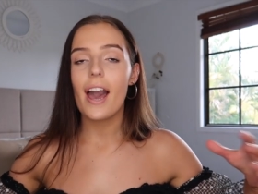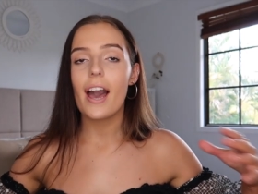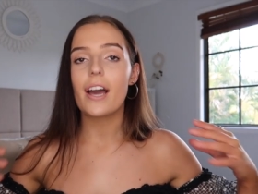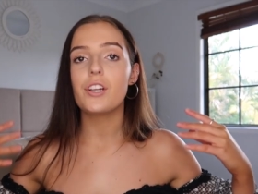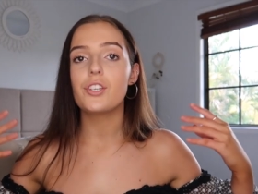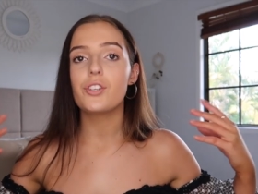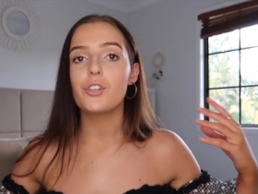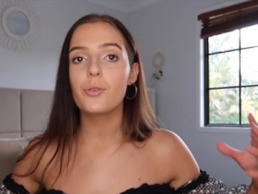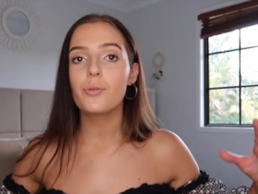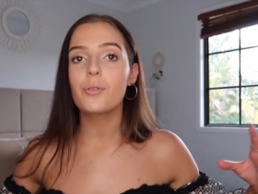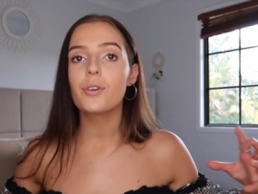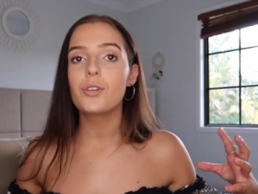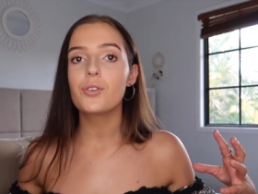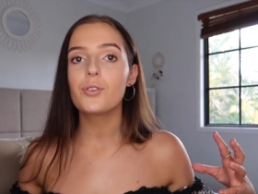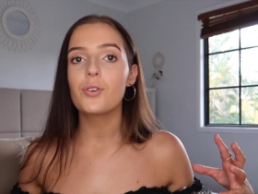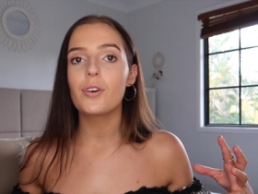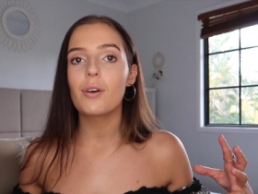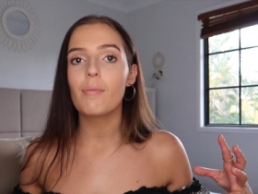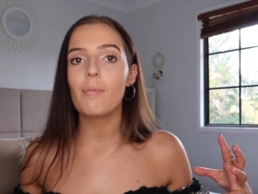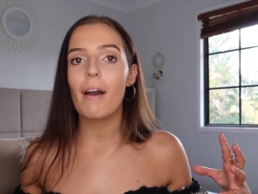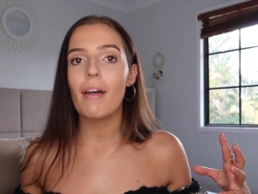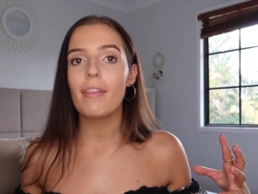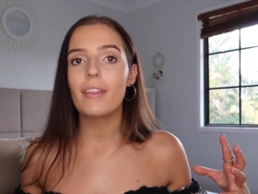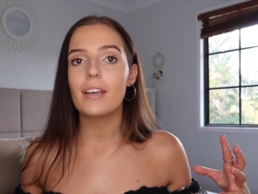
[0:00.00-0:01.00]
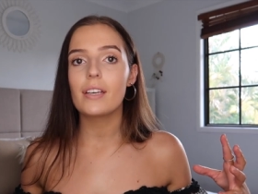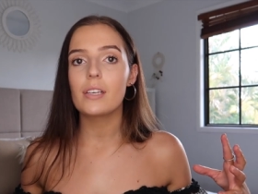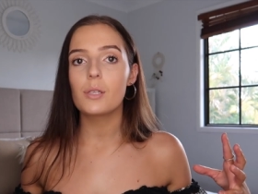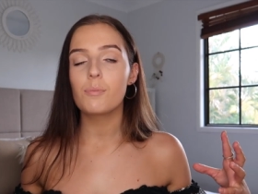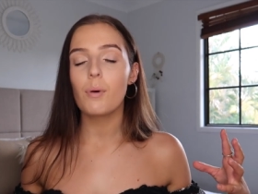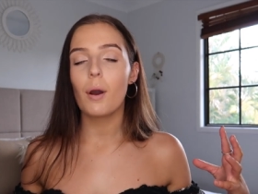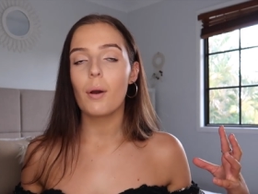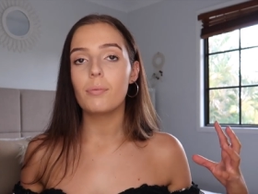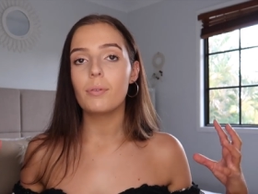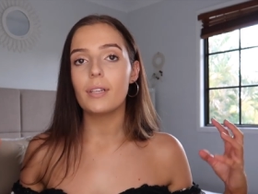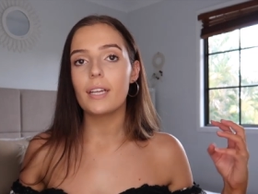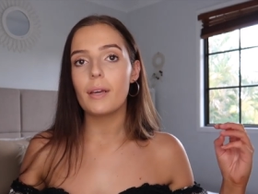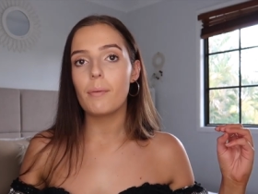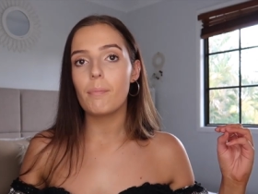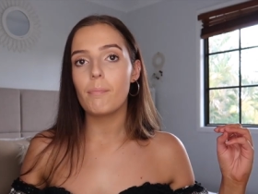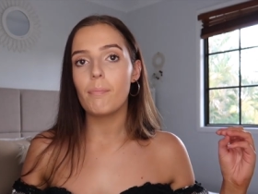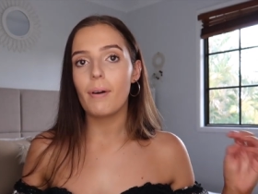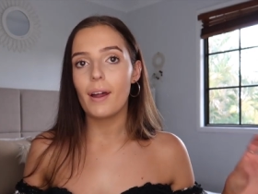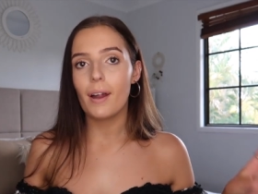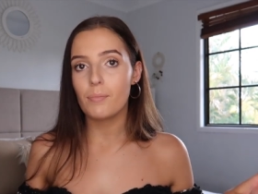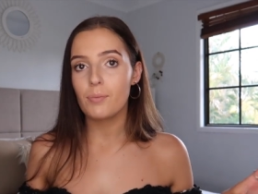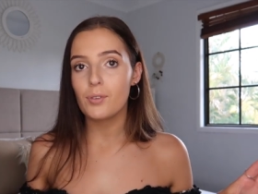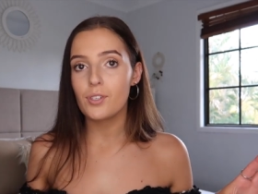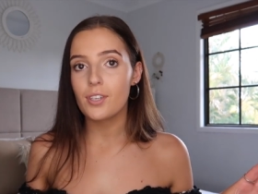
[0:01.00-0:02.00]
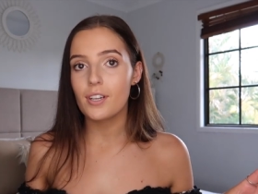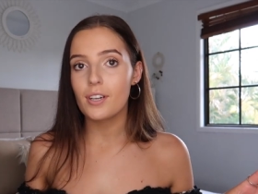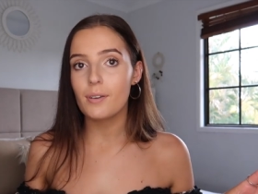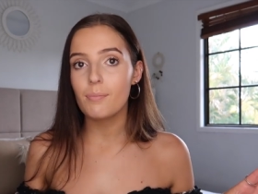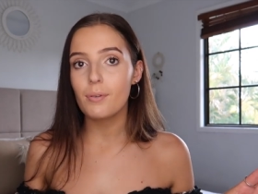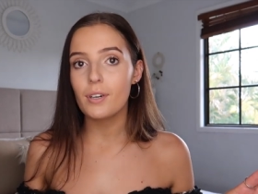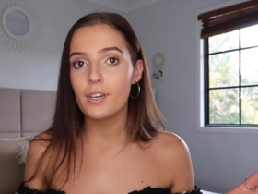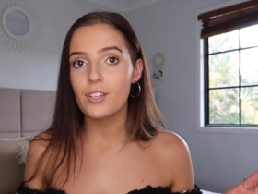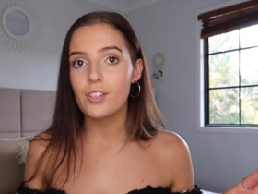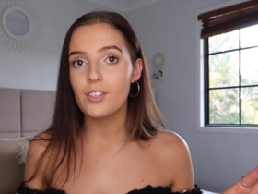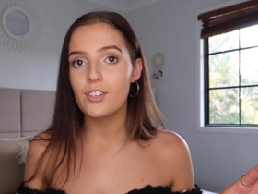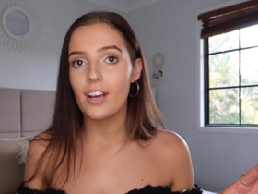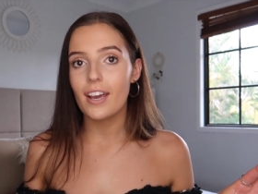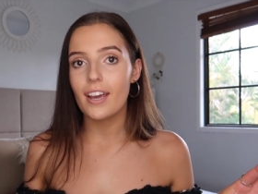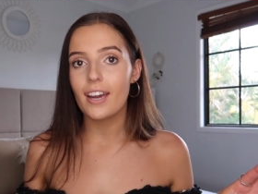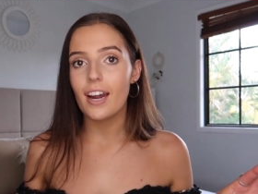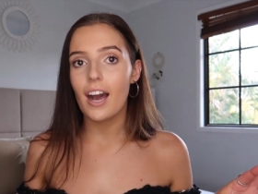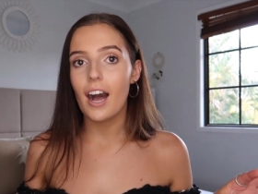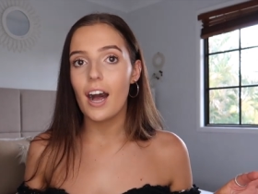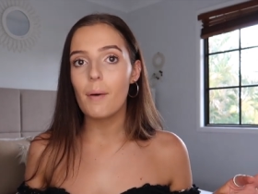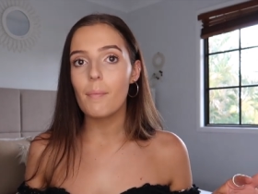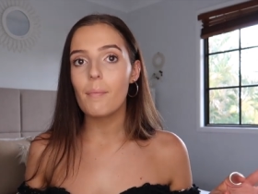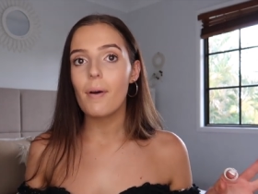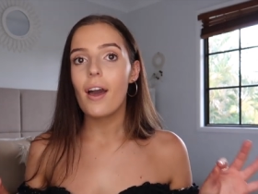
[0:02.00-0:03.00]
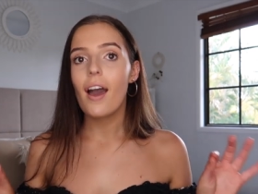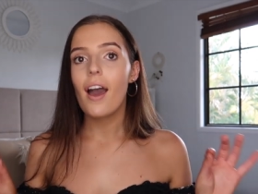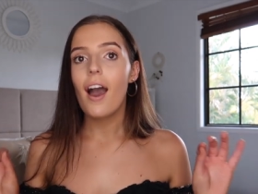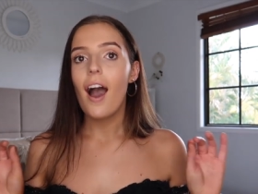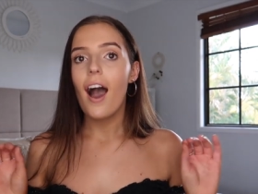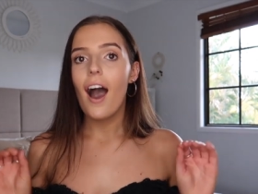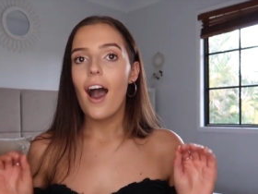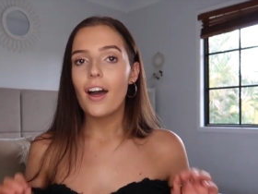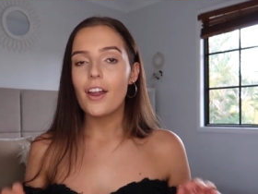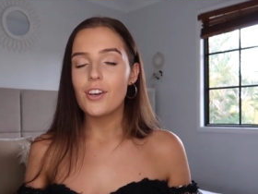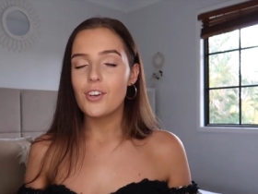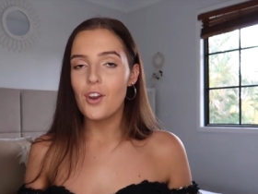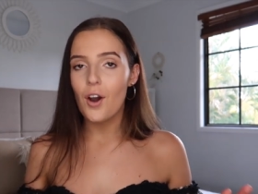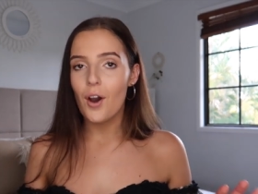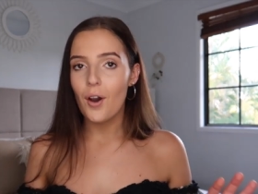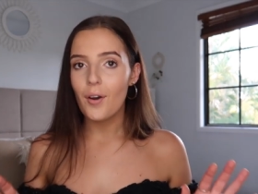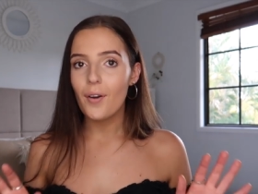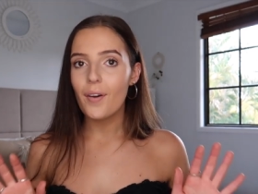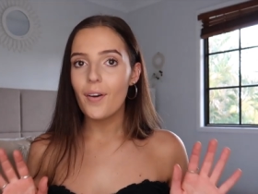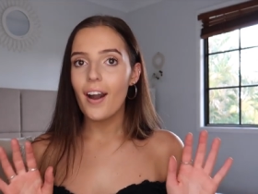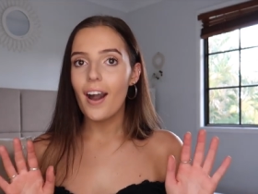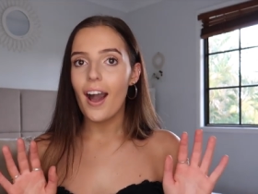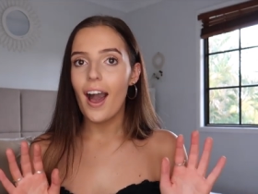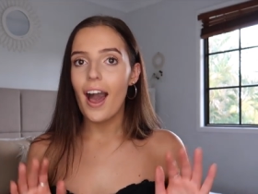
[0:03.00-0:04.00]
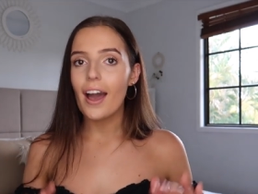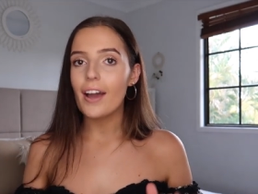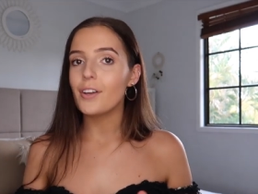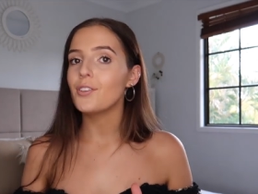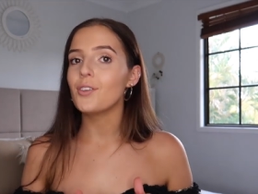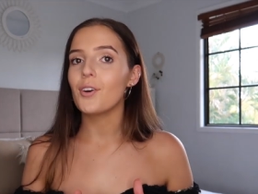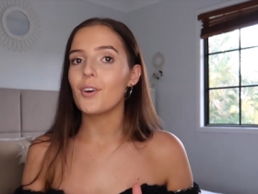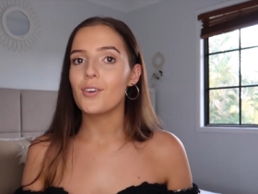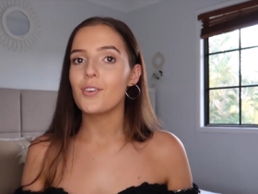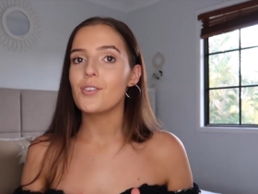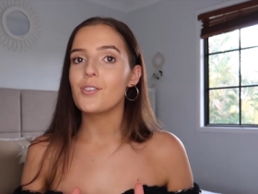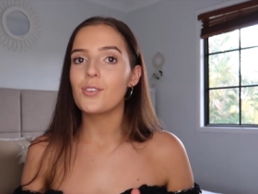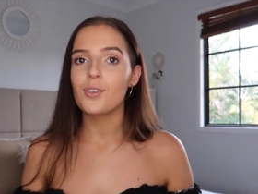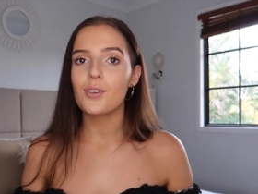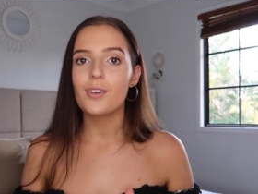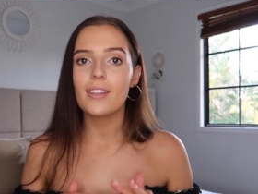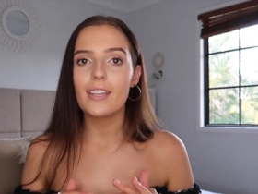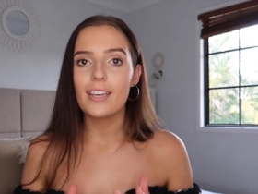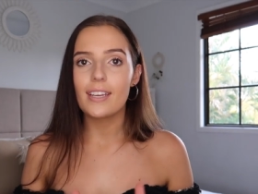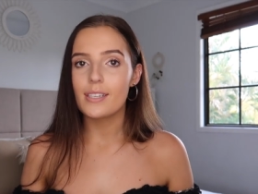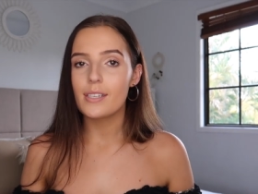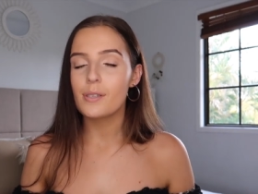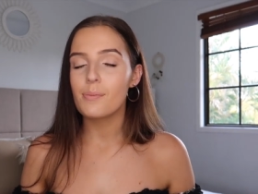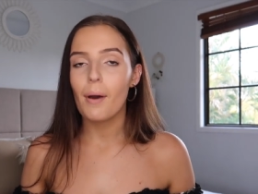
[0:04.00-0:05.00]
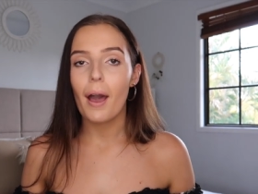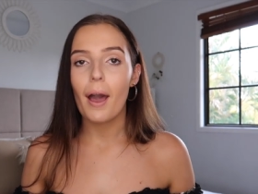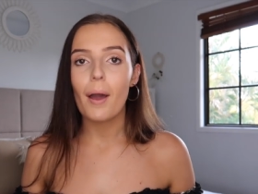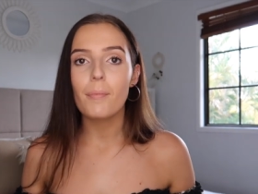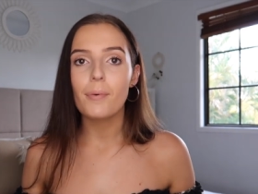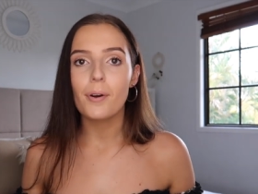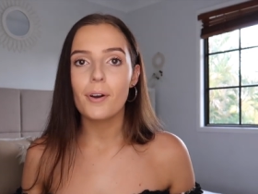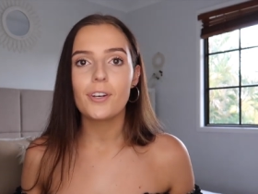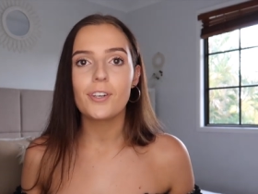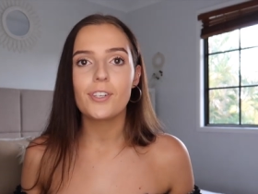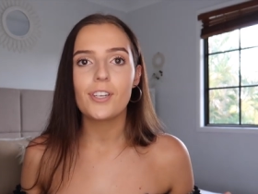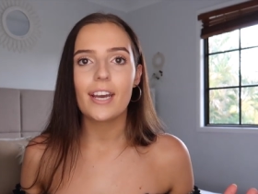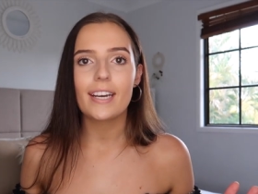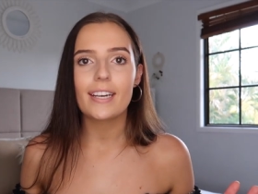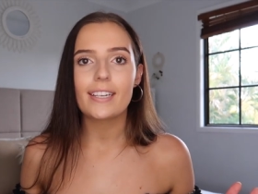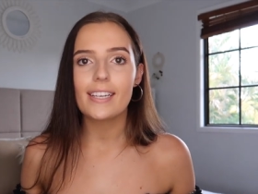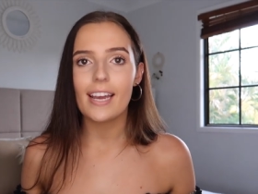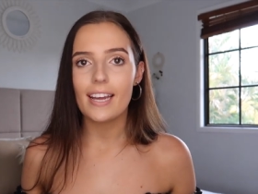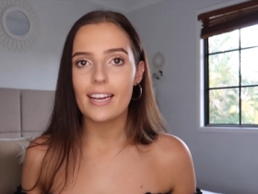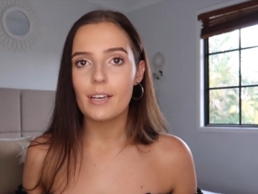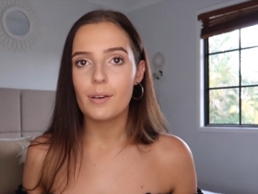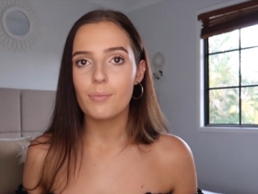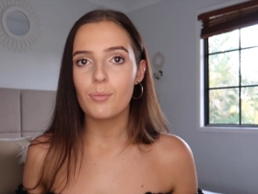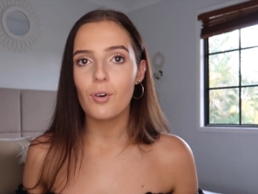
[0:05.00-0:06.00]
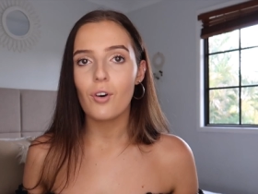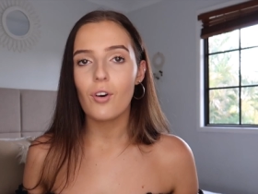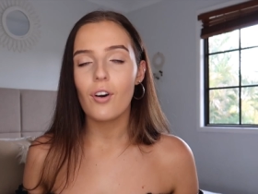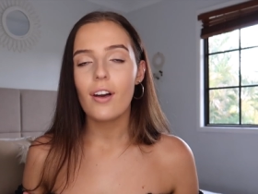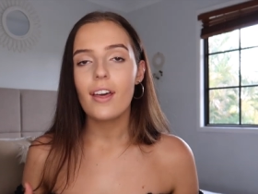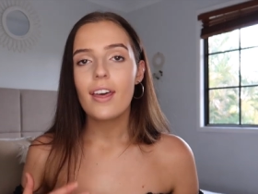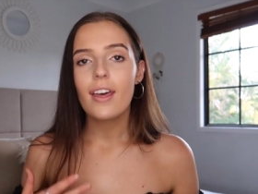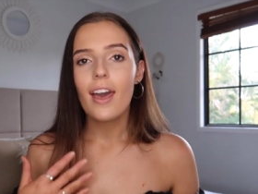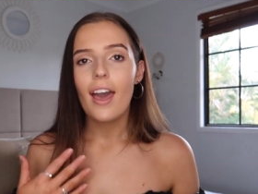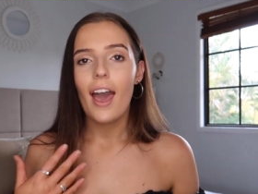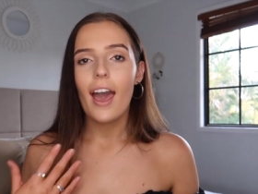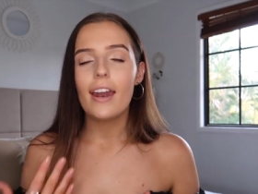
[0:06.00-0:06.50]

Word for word: I do want to talk about things properly, but I'm just going to put it straight up no, I don't do the Inspire Project anymore.